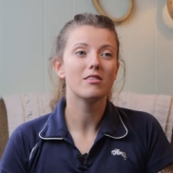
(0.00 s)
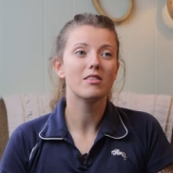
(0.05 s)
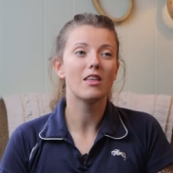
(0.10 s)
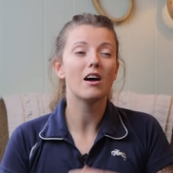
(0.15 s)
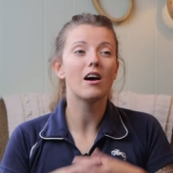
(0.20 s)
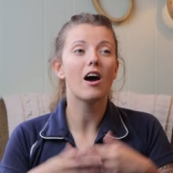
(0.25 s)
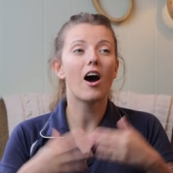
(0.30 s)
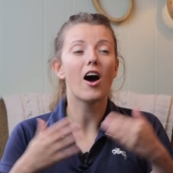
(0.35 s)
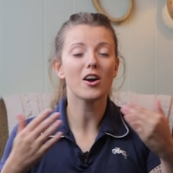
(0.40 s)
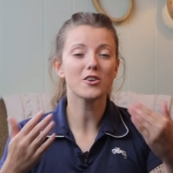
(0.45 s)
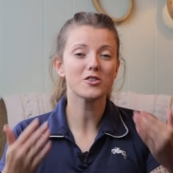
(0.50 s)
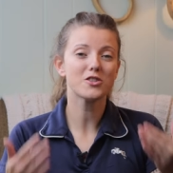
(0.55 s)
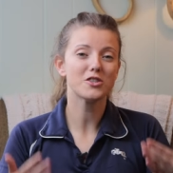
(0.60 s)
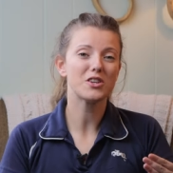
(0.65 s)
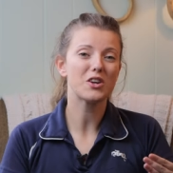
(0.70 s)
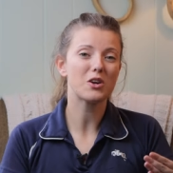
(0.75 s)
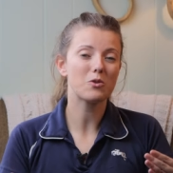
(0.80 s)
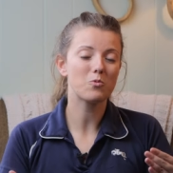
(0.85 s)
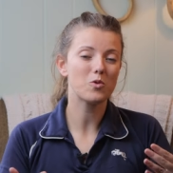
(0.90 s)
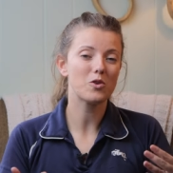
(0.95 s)
The
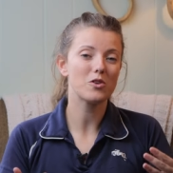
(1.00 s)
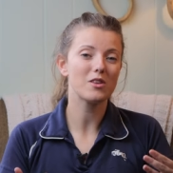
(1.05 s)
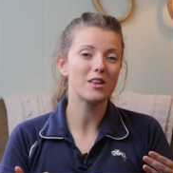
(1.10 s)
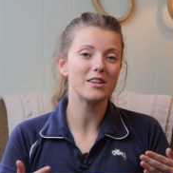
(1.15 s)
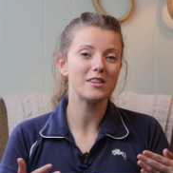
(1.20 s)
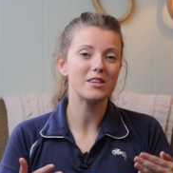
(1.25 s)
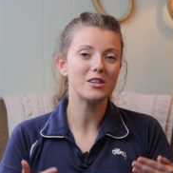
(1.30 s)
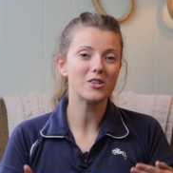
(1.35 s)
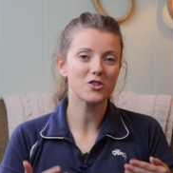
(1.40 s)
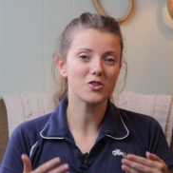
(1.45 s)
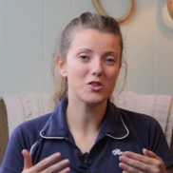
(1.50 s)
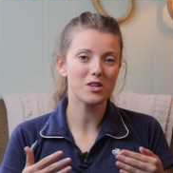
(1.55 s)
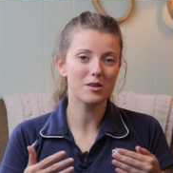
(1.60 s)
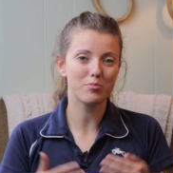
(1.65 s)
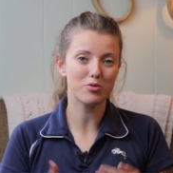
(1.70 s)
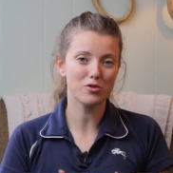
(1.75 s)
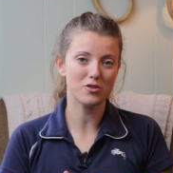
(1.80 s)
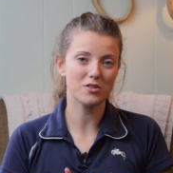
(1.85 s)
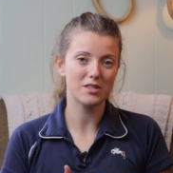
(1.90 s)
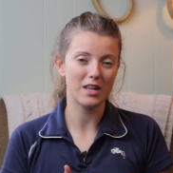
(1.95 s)
auctioneer will initially
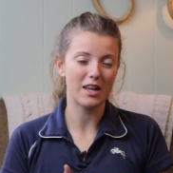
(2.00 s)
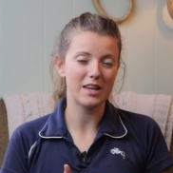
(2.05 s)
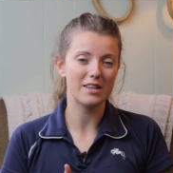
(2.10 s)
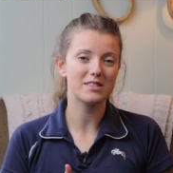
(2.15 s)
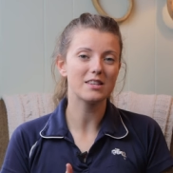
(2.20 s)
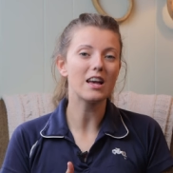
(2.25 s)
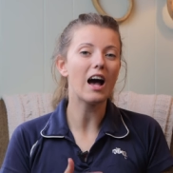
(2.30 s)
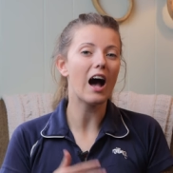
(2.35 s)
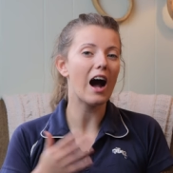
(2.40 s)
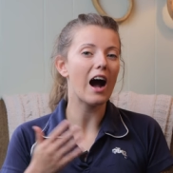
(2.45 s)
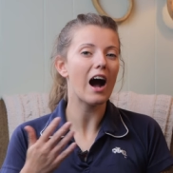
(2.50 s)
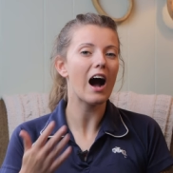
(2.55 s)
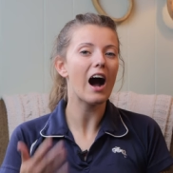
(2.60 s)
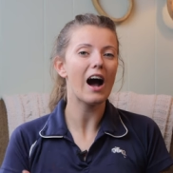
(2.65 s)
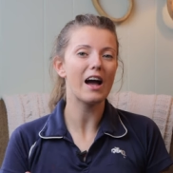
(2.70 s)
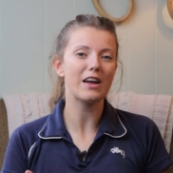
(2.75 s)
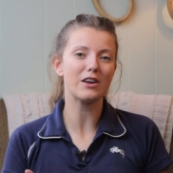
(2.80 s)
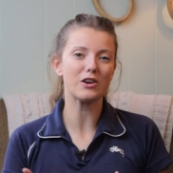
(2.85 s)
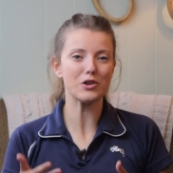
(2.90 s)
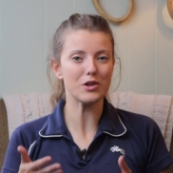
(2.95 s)
present a
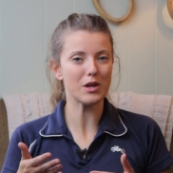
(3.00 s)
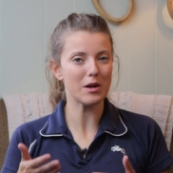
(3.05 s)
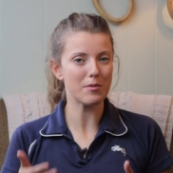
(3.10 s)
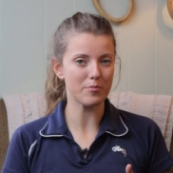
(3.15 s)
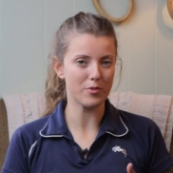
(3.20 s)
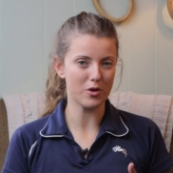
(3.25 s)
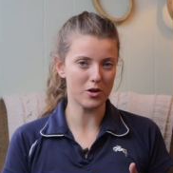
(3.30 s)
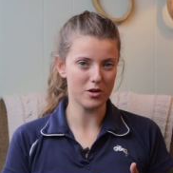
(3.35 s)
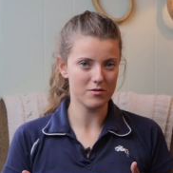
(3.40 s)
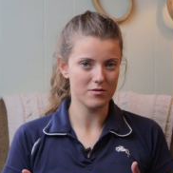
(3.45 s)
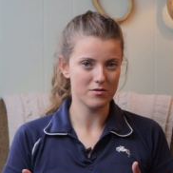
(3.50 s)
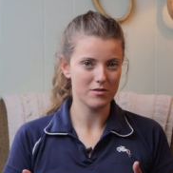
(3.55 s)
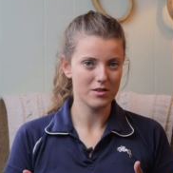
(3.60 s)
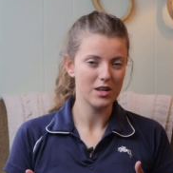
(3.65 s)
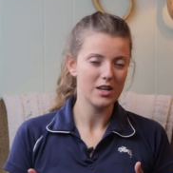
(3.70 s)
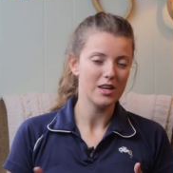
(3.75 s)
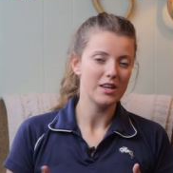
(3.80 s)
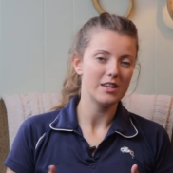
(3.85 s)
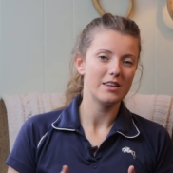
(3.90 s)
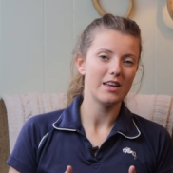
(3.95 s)
higher number
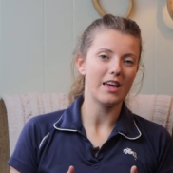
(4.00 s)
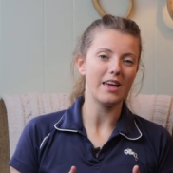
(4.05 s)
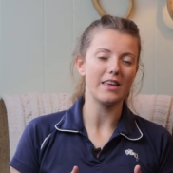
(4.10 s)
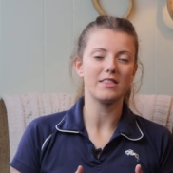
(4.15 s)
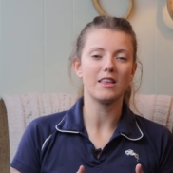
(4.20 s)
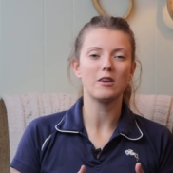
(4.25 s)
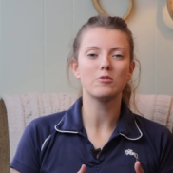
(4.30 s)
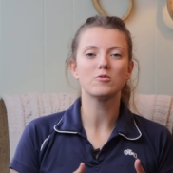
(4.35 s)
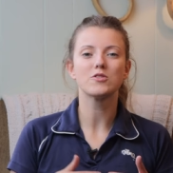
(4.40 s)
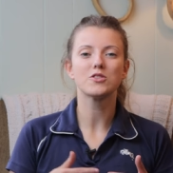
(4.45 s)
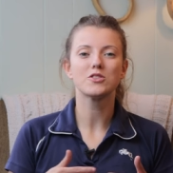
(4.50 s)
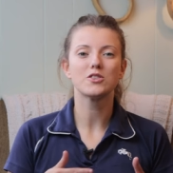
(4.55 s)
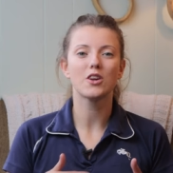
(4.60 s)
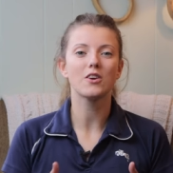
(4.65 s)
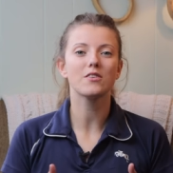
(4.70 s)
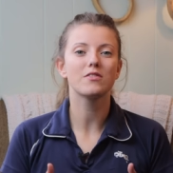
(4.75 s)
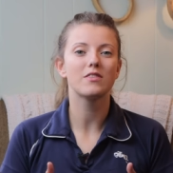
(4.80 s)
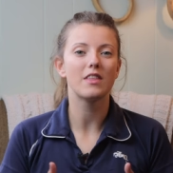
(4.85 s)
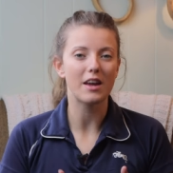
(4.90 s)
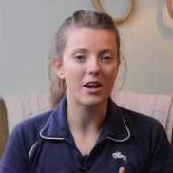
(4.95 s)
and they will
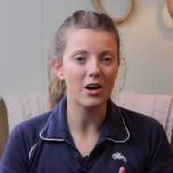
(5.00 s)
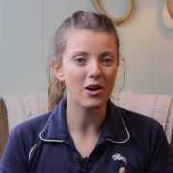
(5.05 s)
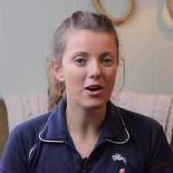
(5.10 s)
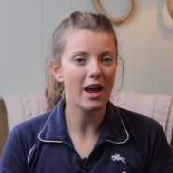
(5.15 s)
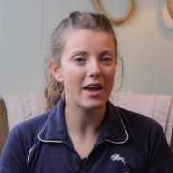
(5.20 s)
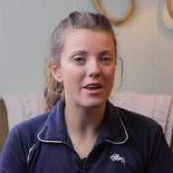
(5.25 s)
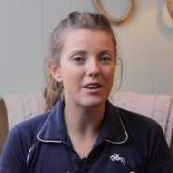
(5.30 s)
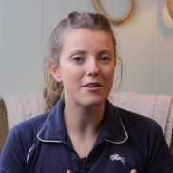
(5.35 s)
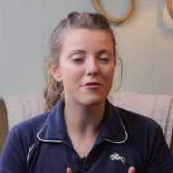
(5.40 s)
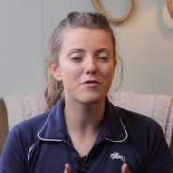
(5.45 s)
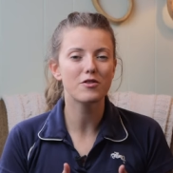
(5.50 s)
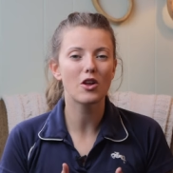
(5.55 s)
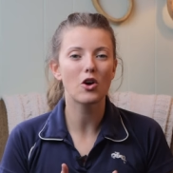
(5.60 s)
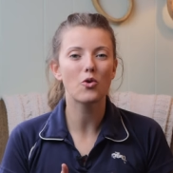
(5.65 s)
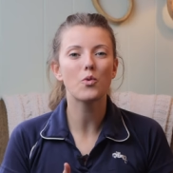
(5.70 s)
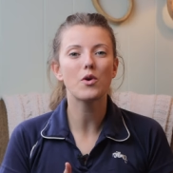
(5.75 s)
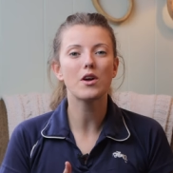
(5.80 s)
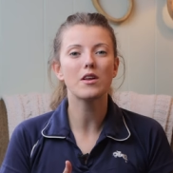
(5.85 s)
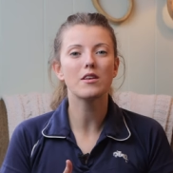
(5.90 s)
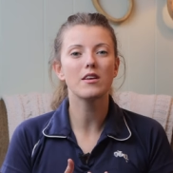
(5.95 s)
start there. And if no
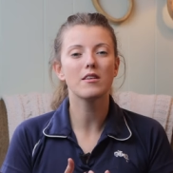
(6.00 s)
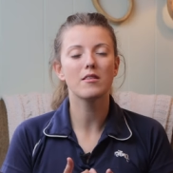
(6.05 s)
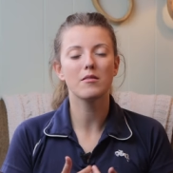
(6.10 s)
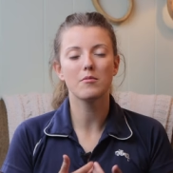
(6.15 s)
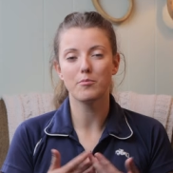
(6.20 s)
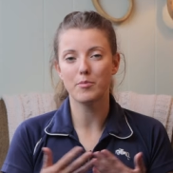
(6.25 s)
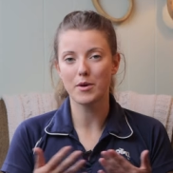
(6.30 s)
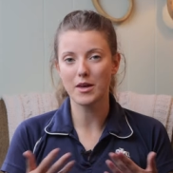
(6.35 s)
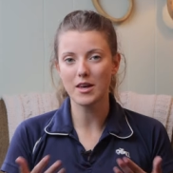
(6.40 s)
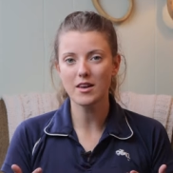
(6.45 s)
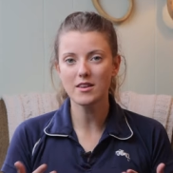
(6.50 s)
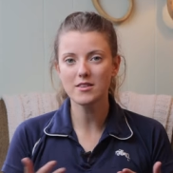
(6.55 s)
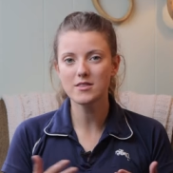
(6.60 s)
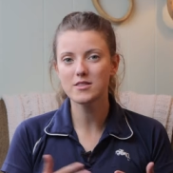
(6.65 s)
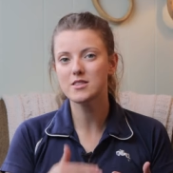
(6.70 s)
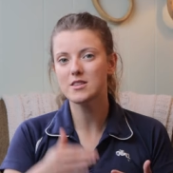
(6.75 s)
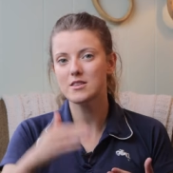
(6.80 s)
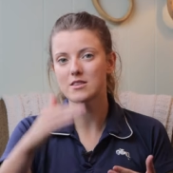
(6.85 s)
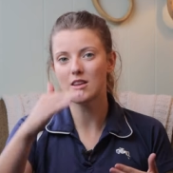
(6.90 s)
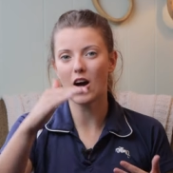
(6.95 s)
one
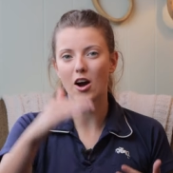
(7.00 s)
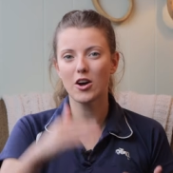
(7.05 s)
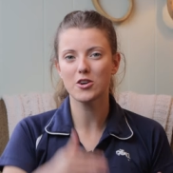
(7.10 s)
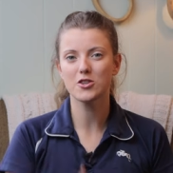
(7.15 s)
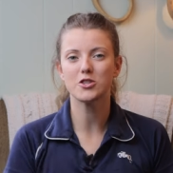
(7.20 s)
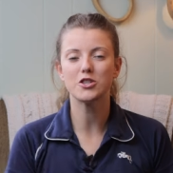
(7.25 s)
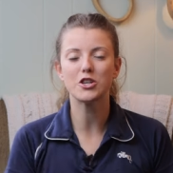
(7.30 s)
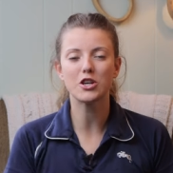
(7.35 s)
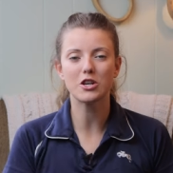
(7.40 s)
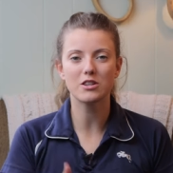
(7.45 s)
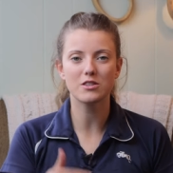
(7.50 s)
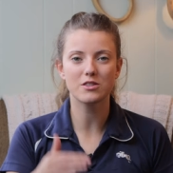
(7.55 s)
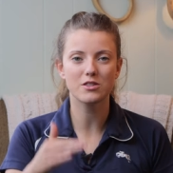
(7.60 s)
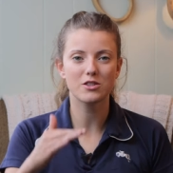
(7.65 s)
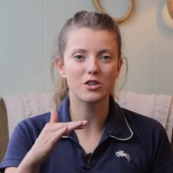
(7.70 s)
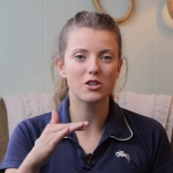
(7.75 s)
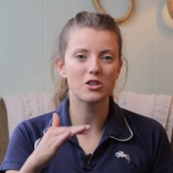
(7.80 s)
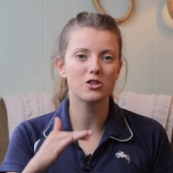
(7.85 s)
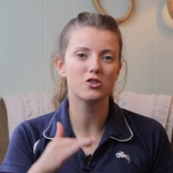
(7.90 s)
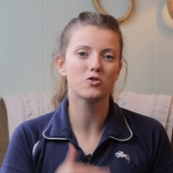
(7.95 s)
bids, the auctioneer is
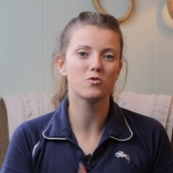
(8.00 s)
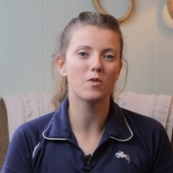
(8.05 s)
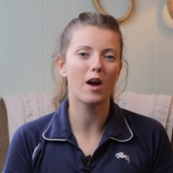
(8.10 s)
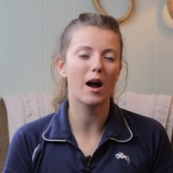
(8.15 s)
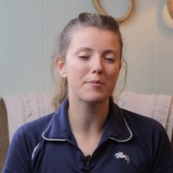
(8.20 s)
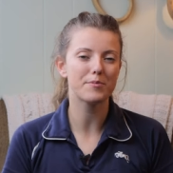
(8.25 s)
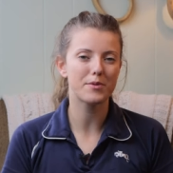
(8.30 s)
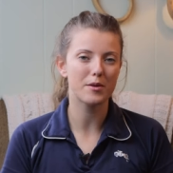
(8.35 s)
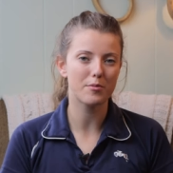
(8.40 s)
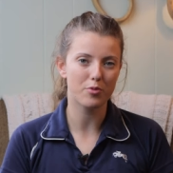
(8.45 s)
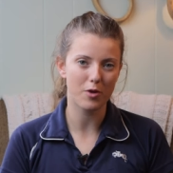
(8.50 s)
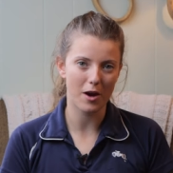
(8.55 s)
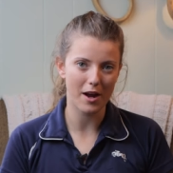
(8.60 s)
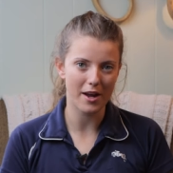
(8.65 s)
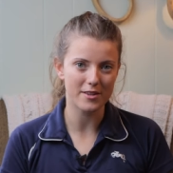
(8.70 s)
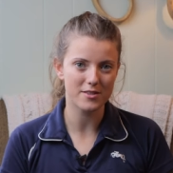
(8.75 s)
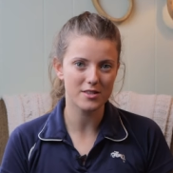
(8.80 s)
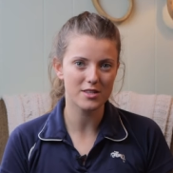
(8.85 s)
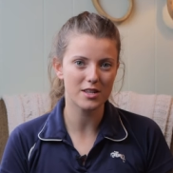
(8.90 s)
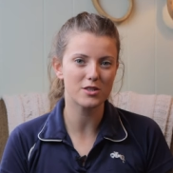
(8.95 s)
gonna drop the
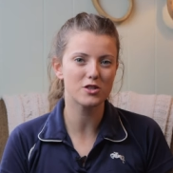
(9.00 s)
price.